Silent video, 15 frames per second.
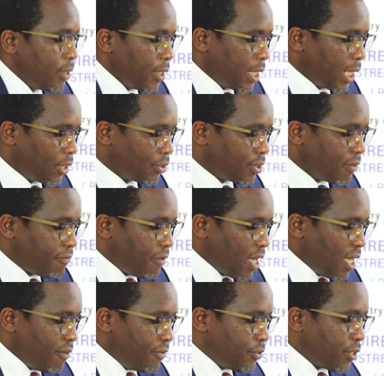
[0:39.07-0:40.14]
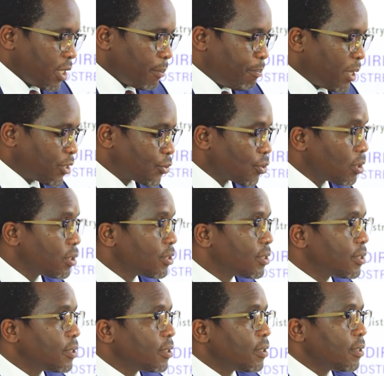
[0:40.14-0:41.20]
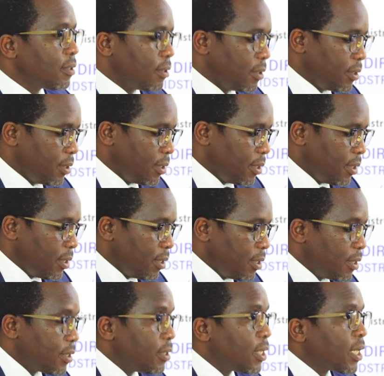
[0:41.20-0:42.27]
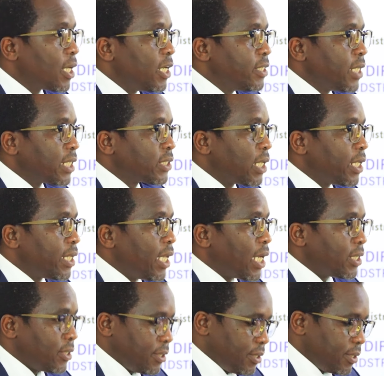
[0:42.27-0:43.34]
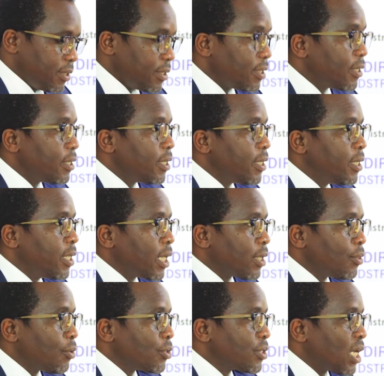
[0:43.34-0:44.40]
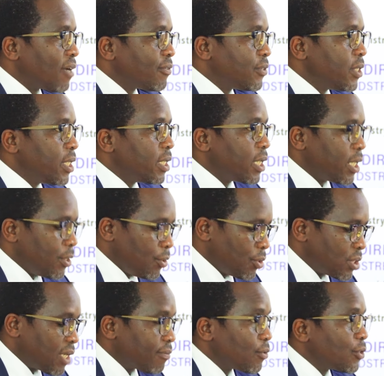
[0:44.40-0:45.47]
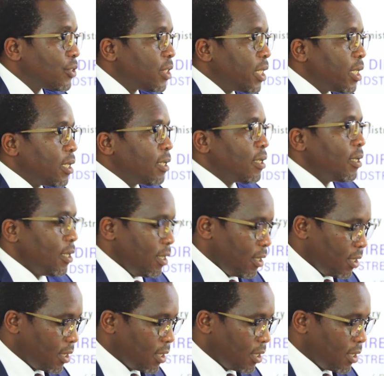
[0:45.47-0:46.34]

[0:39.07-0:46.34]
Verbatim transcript: the LC5 chairpersons, the religious leaders here, those I've seen and those I've not seen.